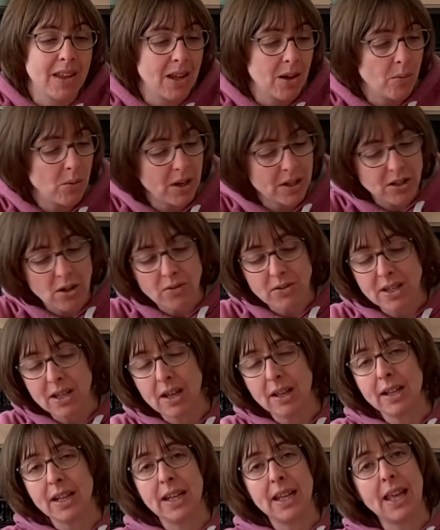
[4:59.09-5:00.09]
Well, I don't think I'm
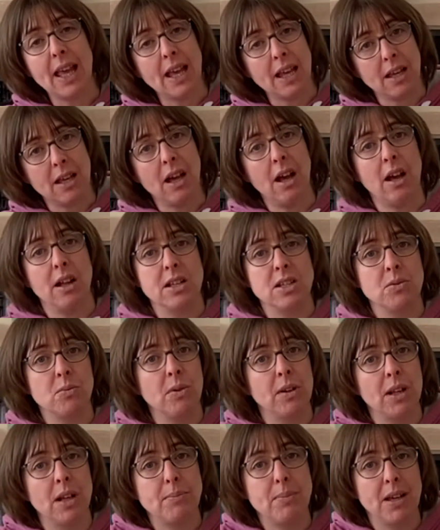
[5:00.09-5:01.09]
going to get cut
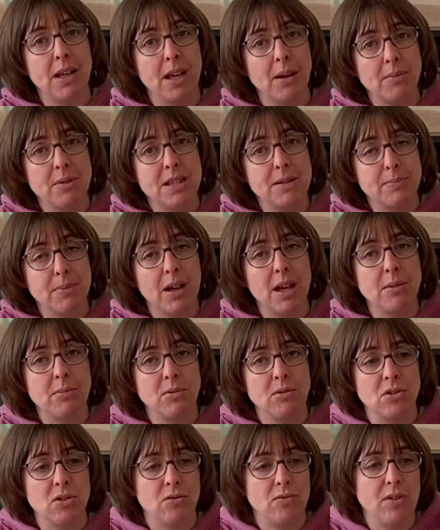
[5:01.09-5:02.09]
when I pick up this Bible
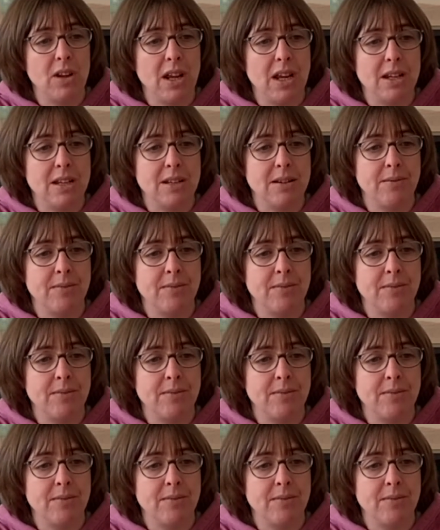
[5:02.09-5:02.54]
to read.